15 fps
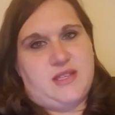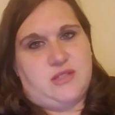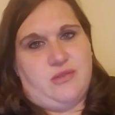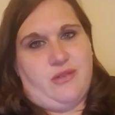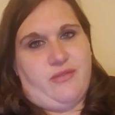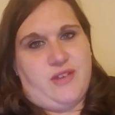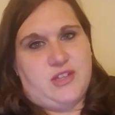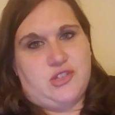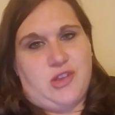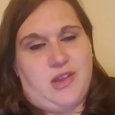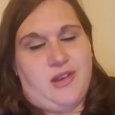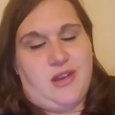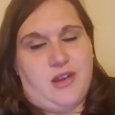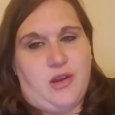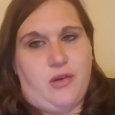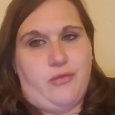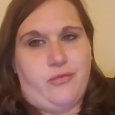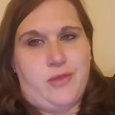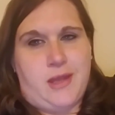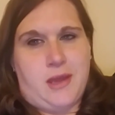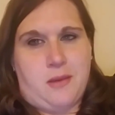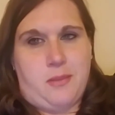revision, and
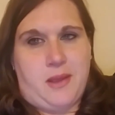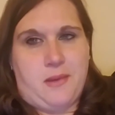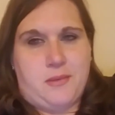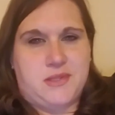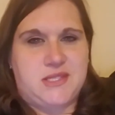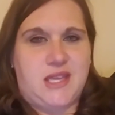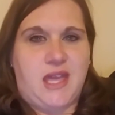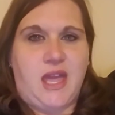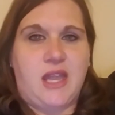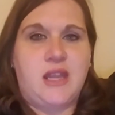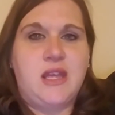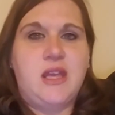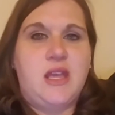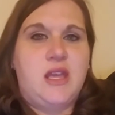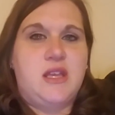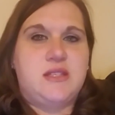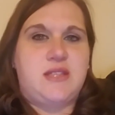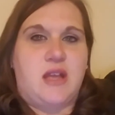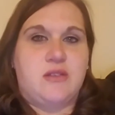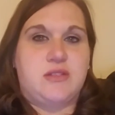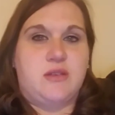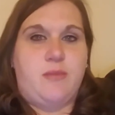hopefully I'll be able to get
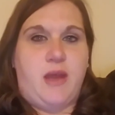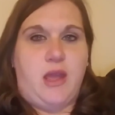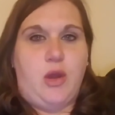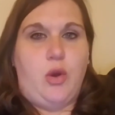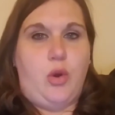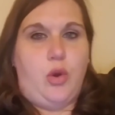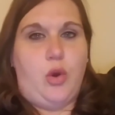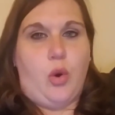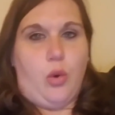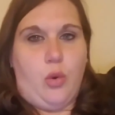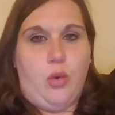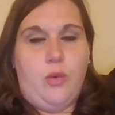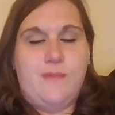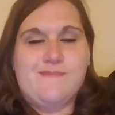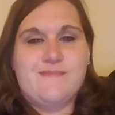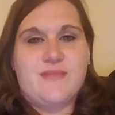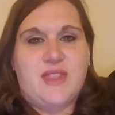down to my goal.